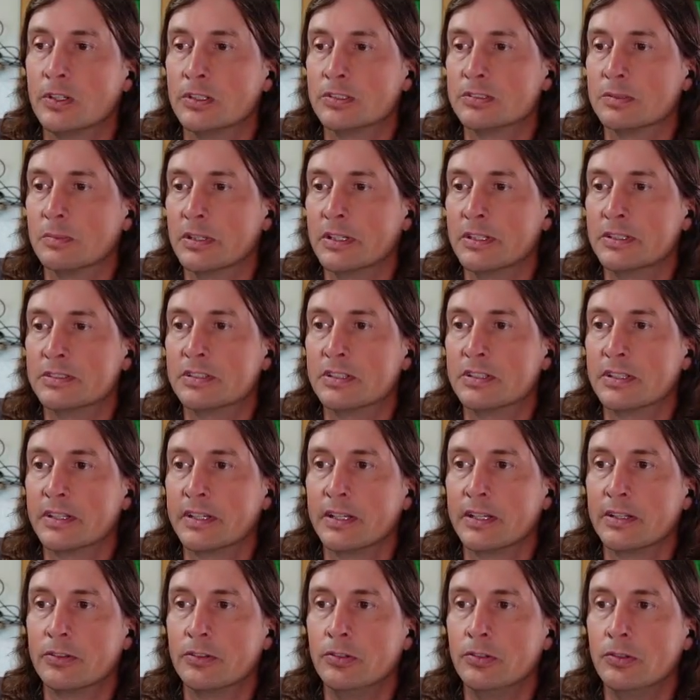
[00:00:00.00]
There's some links to
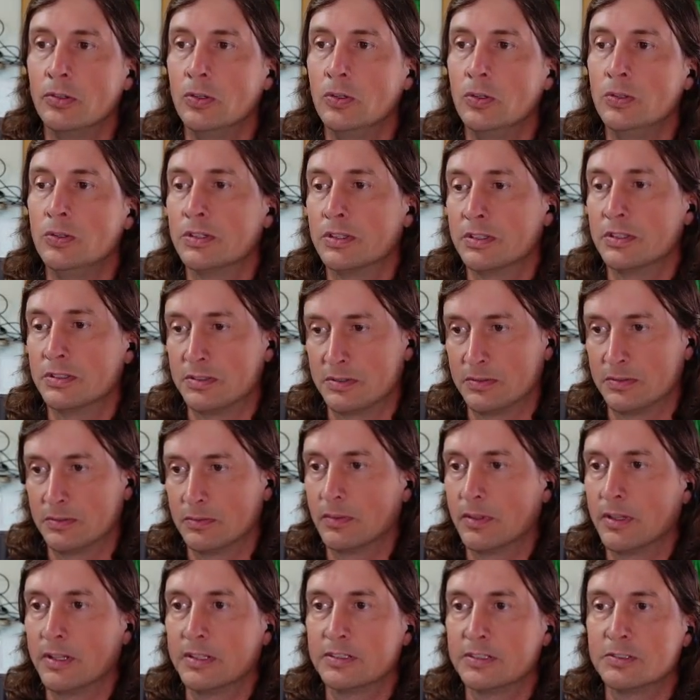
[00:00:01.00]
get to.
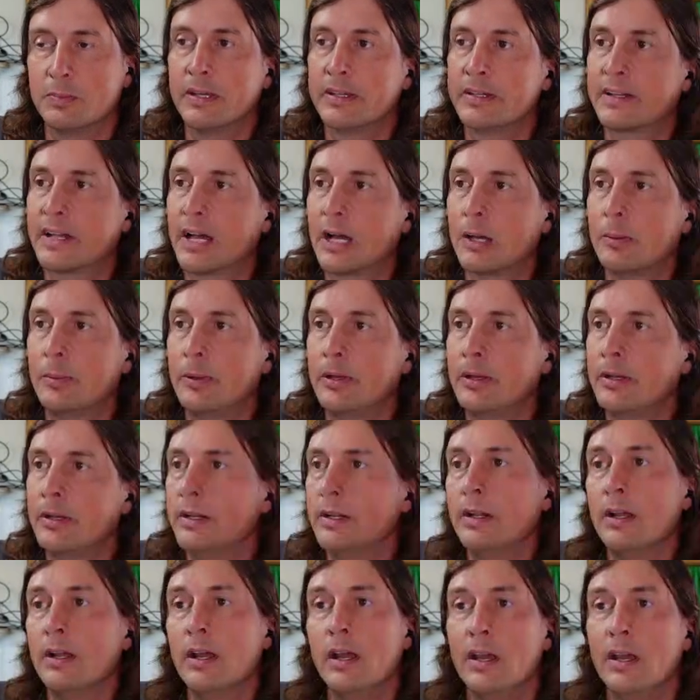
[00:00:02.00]
There's been
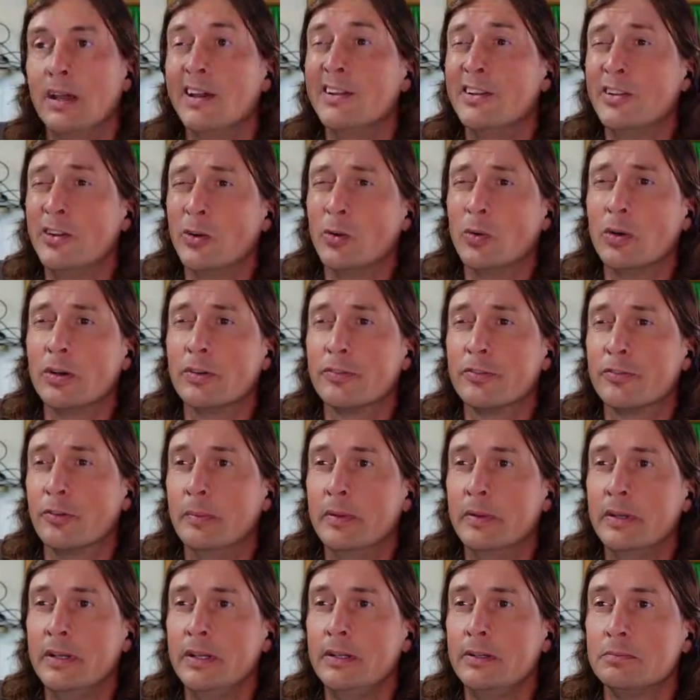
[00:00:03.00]
commented. And you know what,
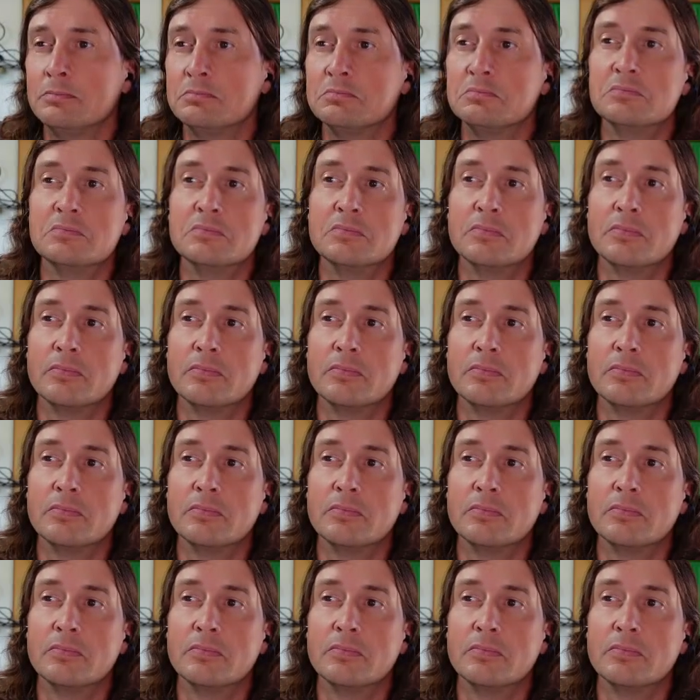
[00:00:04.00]
for me,